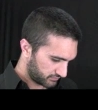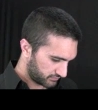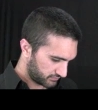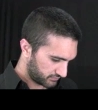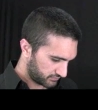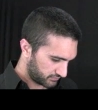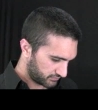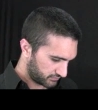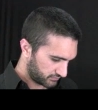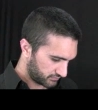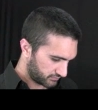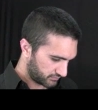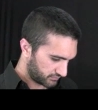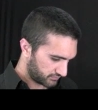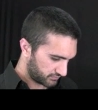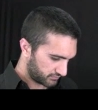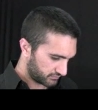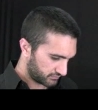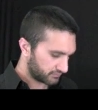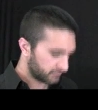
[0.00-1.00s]

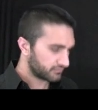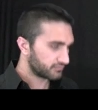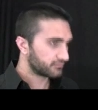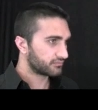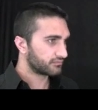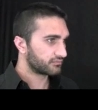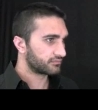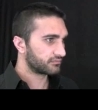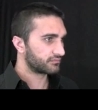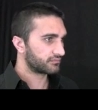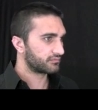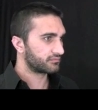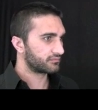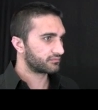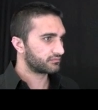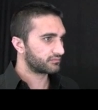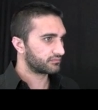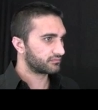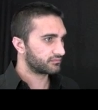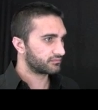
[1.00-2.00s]

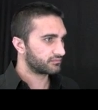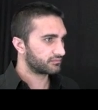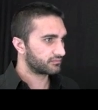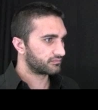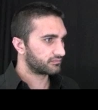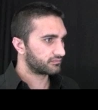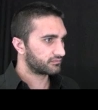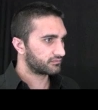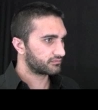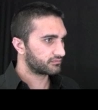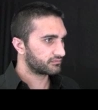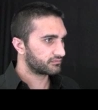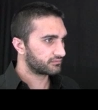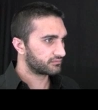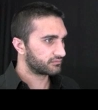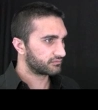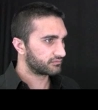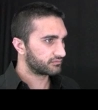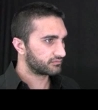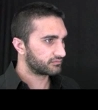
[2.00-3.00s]

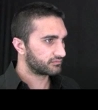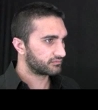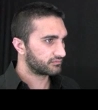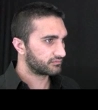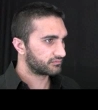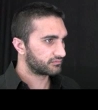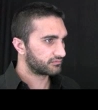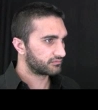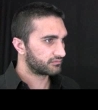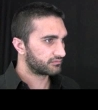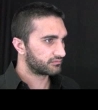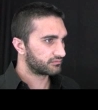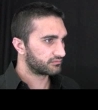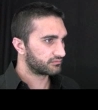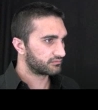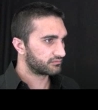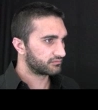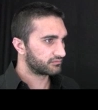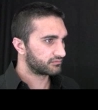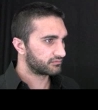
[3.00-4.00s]

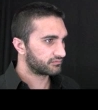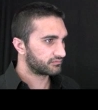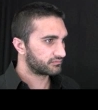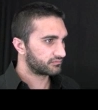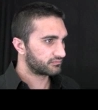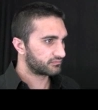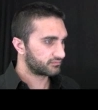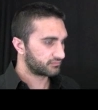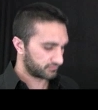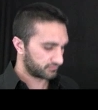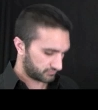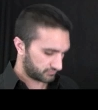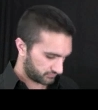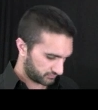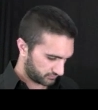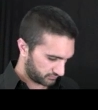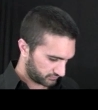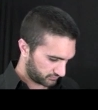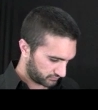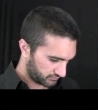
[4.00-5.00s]

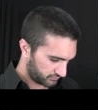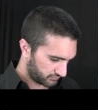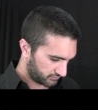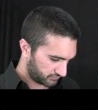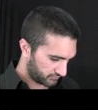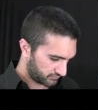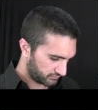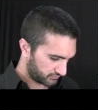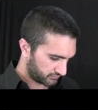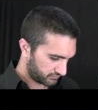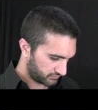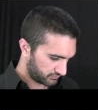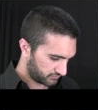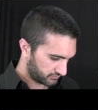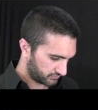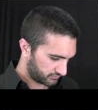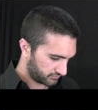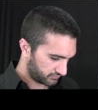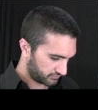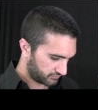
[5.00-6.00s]

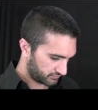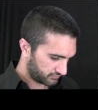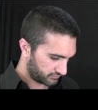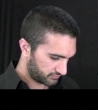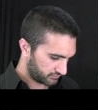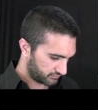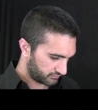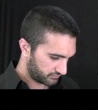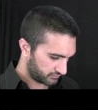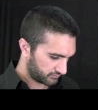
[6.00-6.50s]
Nothing is said.